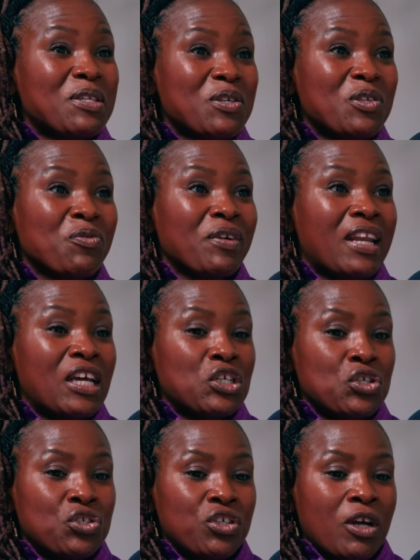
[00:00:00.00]
into this
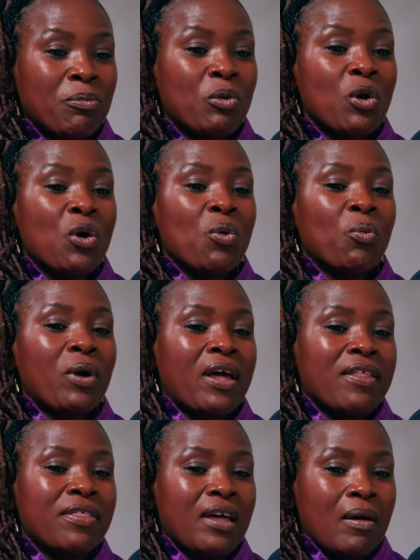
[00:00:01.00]
relationship
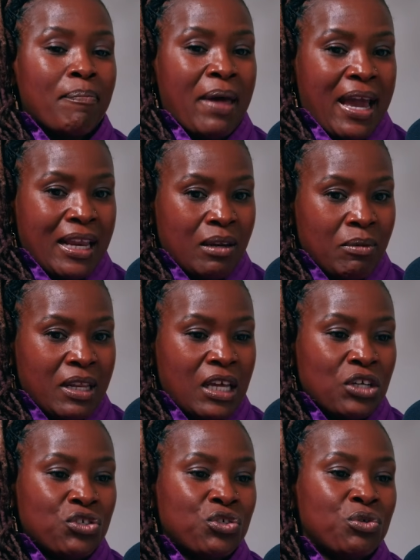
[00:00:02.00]
with abandonment
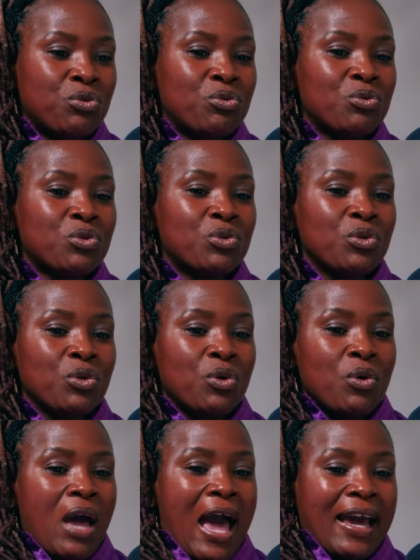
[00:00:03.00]
issues.
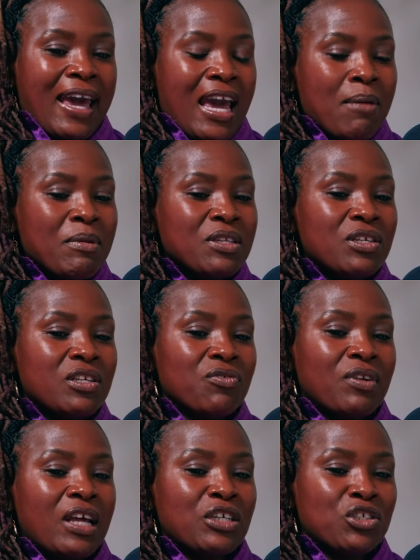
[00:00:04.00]
I came into
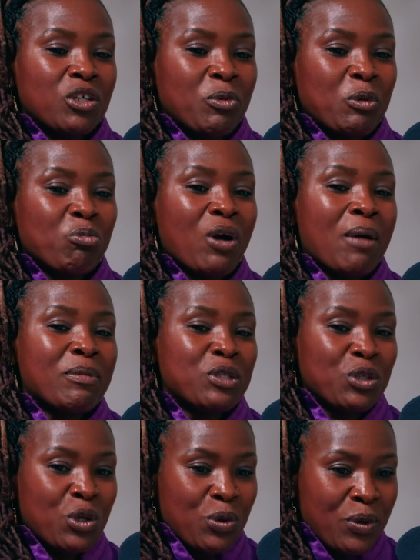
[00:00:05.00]
this relationship with
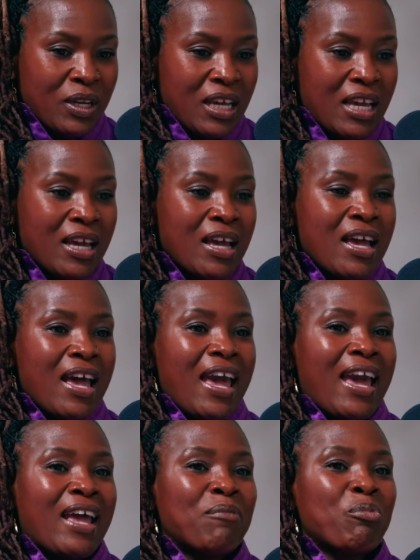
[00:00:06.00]
promiscuity
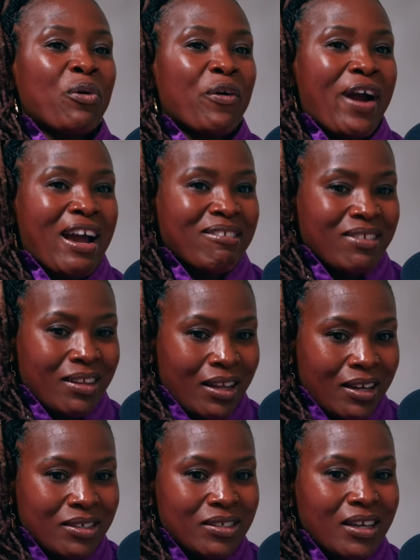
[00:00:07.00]
and
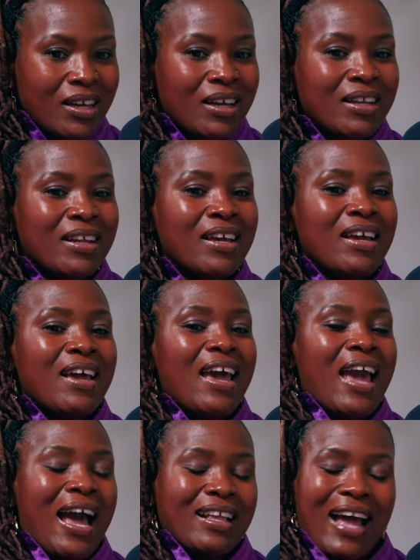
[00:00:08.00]
procrastination.
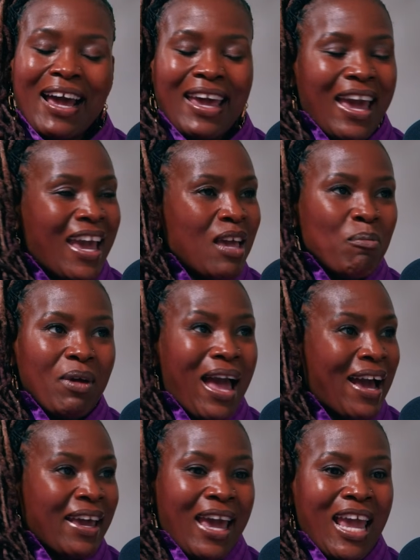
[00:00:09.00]
I
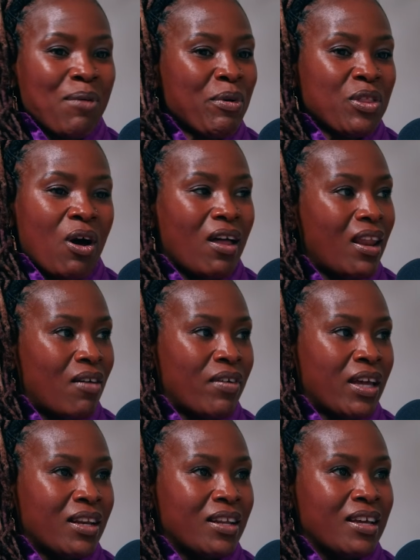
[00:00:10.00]
came with all of it.